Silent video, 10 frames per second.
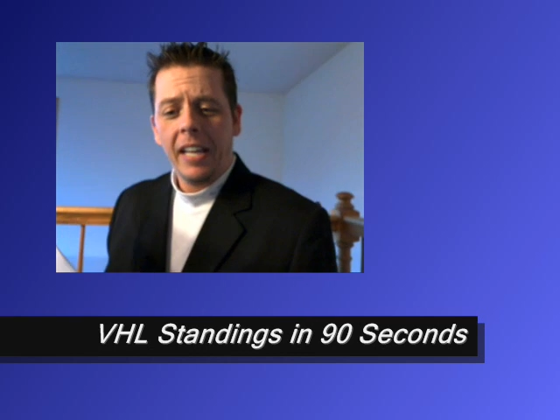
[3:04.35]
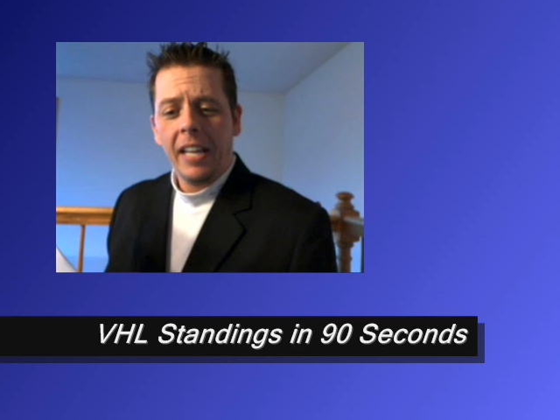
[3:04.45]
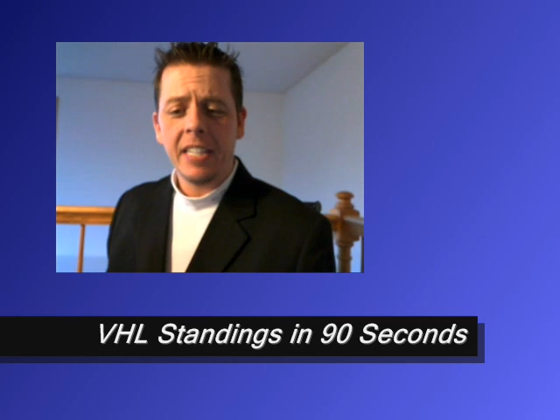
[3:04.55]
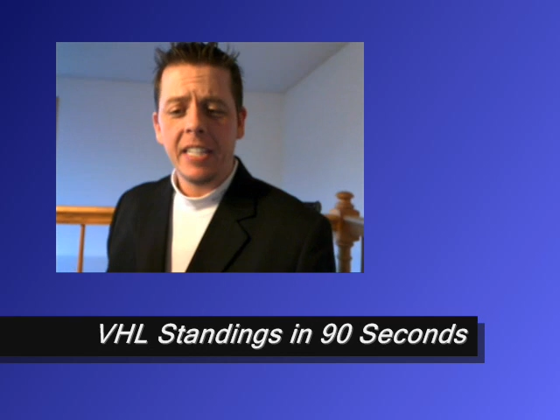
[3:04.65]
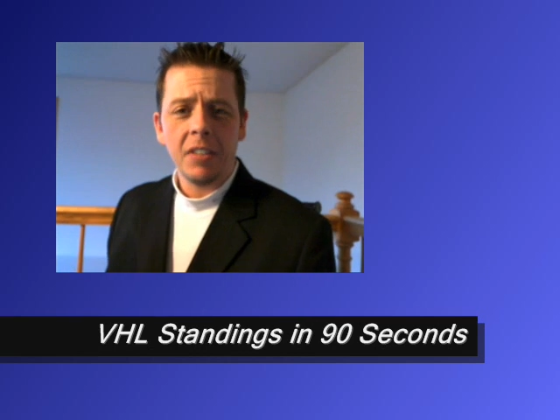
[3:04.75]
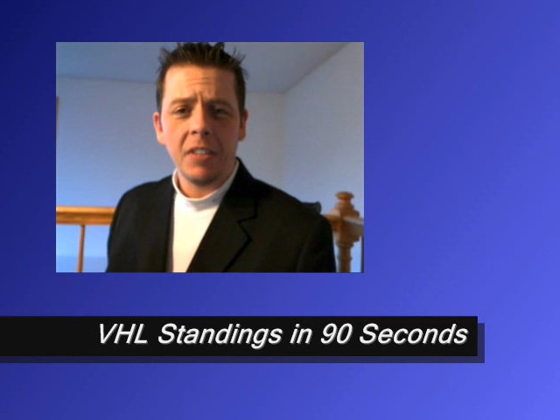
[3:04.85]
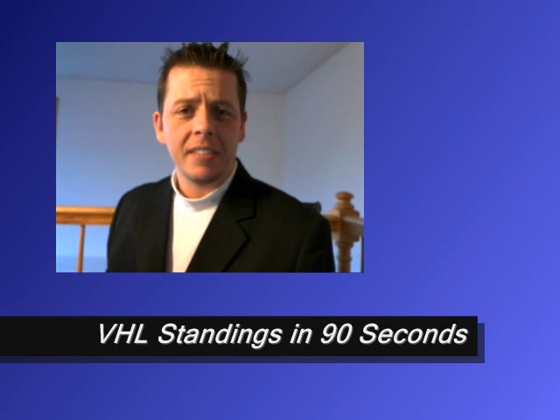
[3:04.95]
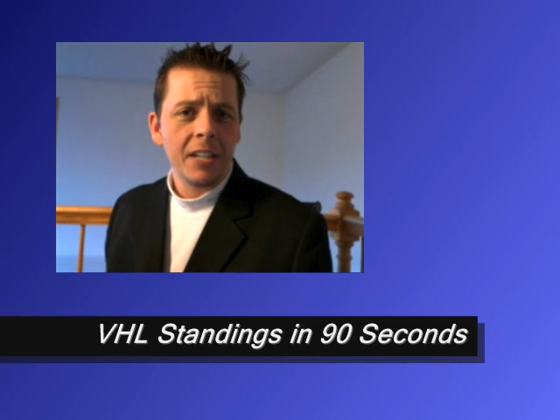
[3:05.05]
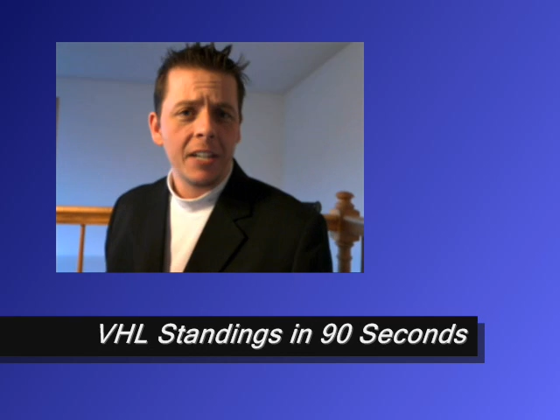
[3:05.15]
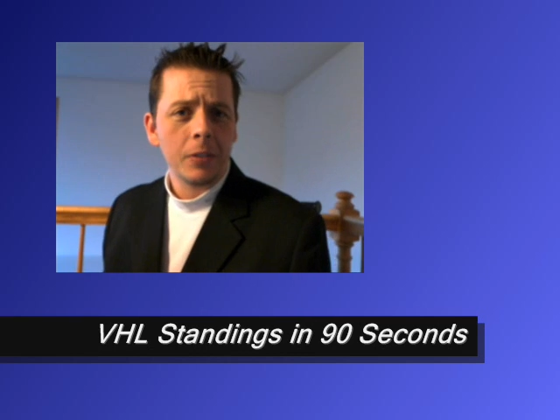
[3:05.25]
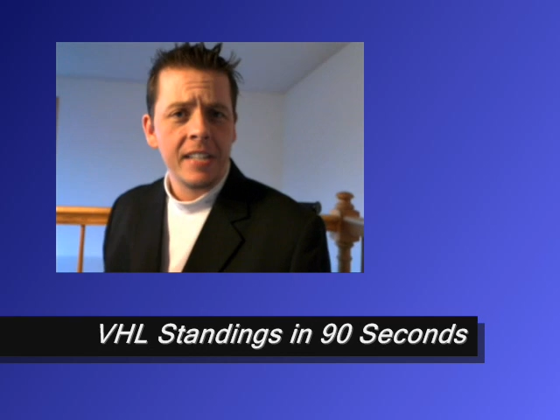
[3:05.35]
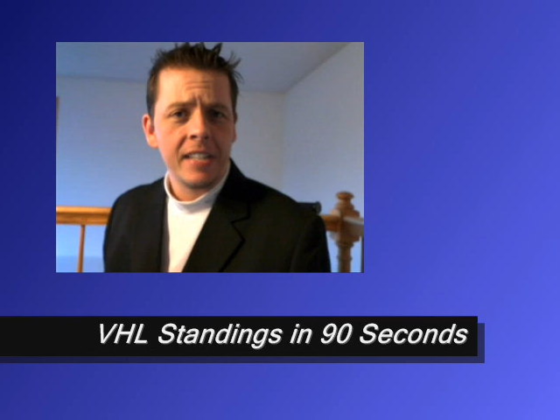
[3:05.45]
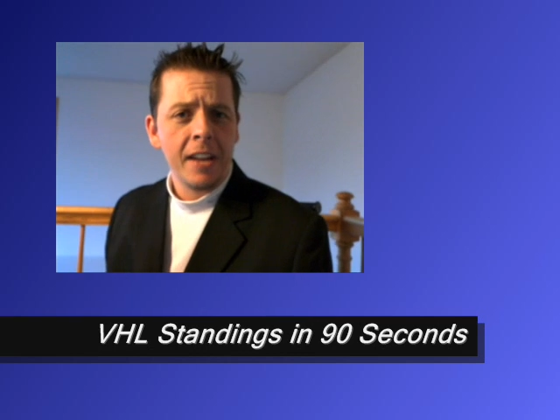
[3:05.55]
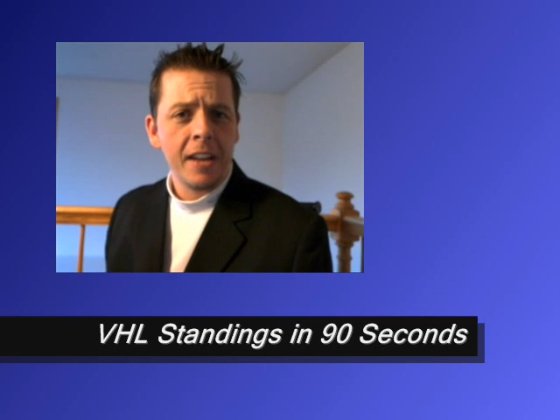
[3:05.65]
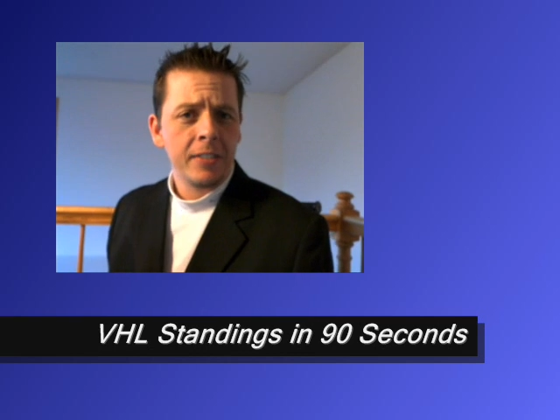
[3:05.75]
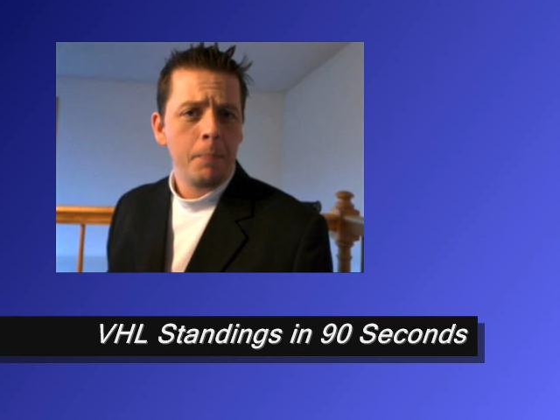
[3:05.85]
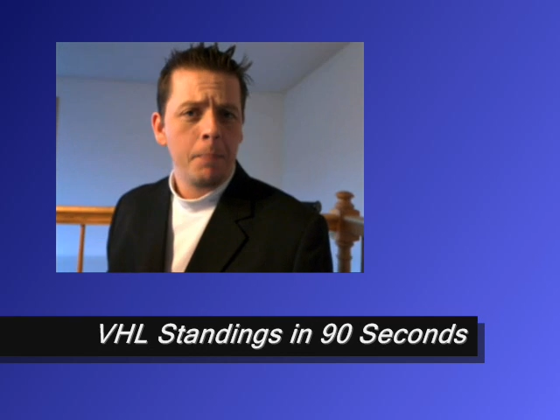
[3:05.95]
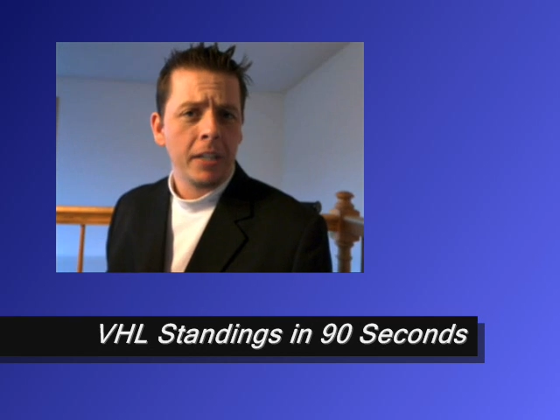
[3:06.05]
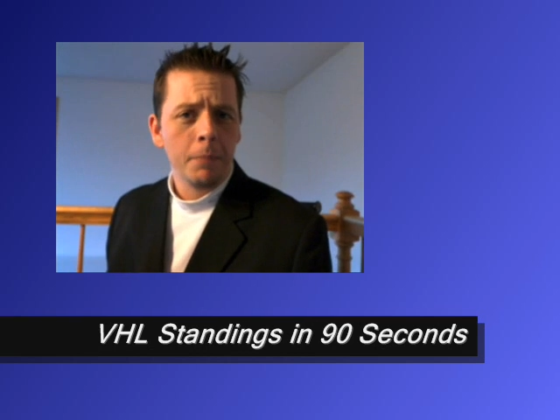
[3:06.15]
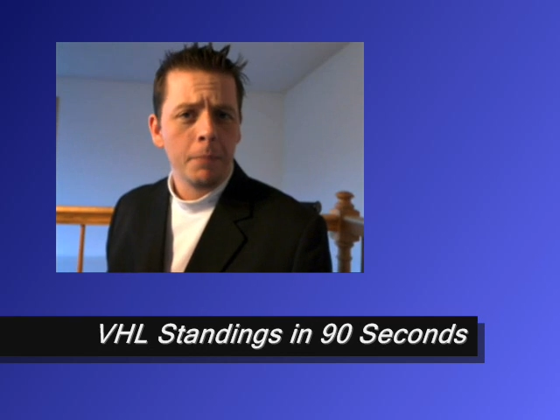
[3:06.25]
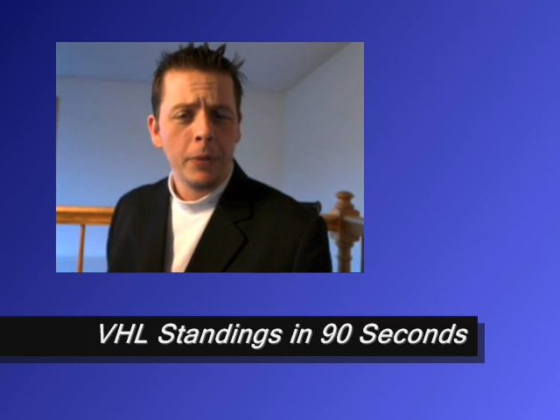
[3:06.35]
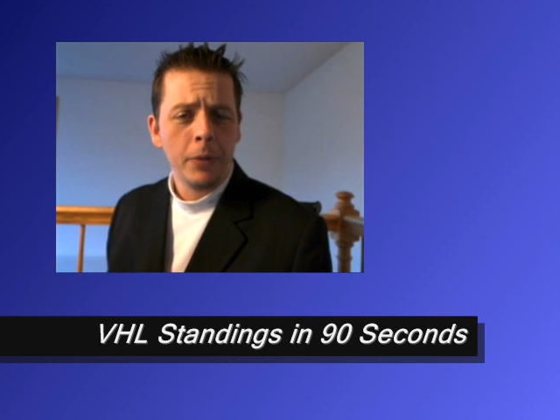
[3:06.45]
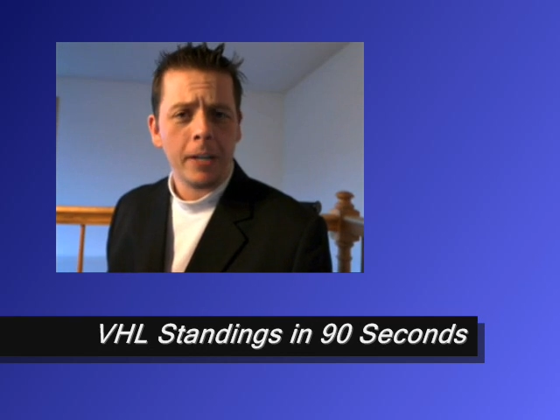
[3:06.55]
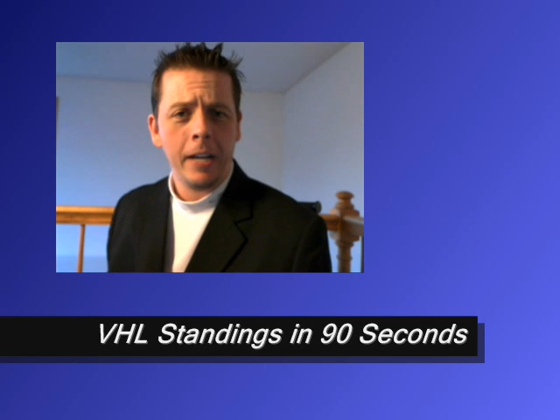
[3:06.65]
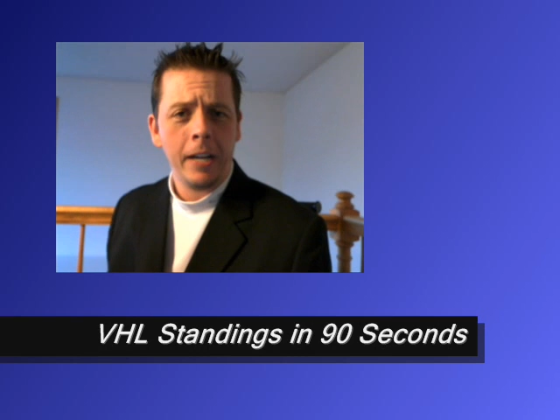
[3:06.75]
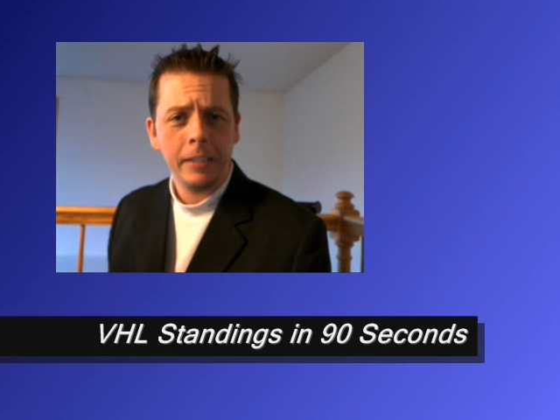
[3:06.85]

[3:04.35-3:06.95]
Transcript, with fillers: And then you have Los Angeles and San Jose picking up the rear.